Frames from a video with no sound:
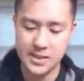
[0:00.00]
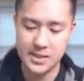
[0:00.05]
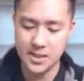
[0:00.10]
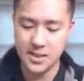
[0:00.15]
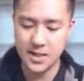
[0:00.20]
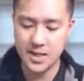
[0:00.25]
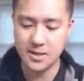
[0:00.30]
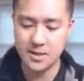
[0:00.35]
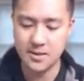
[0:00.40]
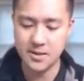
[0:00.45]

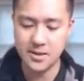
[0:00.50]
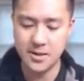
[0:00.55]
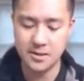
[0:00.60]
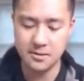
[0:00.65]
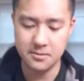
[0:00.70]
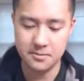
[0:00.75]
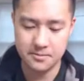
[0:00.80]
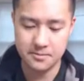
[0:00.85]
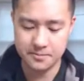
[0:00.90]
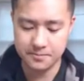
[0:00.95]
I don't know.
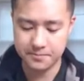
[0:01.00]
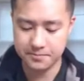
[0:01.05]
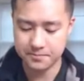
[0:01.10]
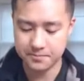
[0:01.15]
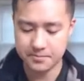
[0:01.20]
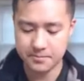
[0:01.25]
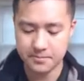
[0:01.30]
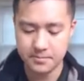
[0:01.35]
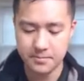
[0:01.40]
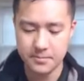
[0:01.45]

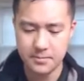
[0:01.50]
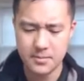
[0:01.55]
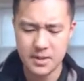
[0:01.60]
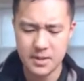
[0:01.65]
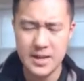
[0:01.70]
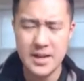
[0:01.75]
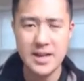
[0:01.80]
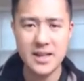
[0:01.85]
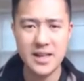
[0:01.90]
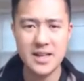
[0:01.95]

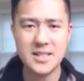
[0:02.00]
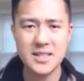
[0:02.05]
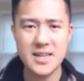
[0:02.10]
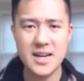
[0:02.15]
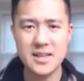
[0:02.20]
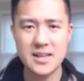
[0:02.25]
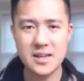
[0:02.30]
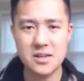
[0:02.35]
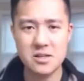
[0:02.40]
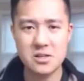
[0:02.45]
That's kind of
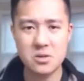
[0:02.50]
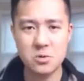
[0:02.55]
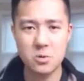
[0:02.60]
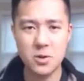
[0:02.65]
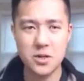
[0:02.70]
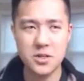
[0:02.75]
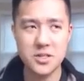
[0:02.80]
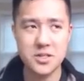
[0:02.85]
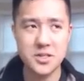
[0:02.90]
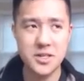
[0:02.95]
like a
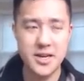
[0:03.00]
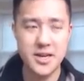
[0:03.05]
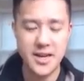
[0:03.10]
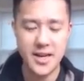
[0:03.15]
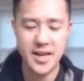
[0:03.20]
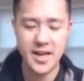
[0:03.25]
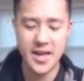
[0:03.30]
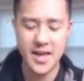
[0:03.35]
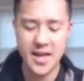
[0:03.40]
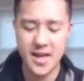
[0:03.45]
switch
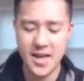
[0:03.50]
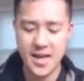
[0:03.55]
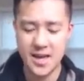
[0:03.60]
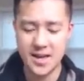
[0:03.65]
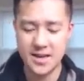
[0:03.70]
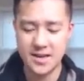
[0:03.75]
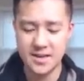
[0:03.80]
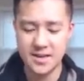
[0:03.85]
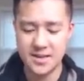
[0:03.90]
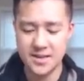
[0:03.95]

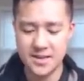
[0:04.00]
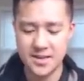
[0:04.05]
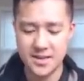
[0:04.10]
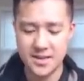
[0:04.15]
and